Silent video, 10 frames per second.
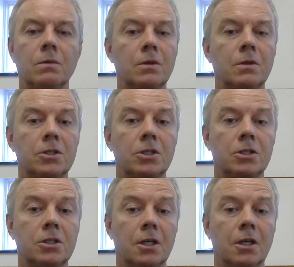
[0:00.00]
This
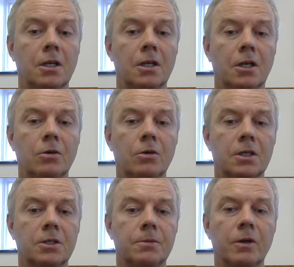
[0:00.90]
is the Human
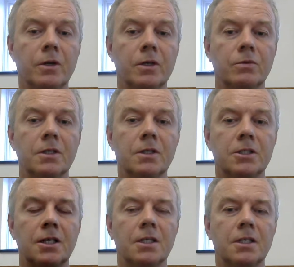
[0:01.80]
Experience Realist
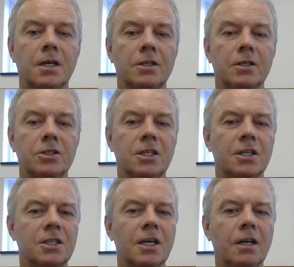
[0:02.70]
Ontology
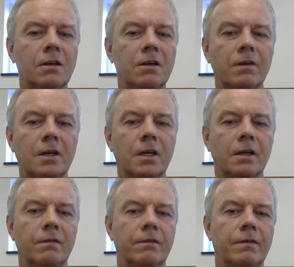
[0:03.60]
Executive
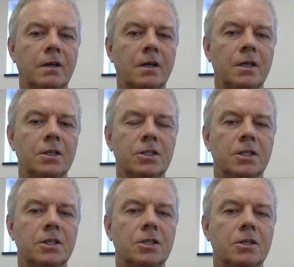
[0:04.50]
Life
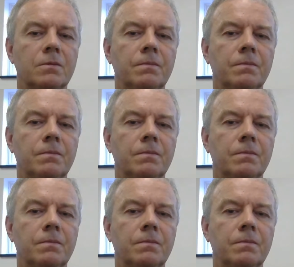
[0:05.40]
system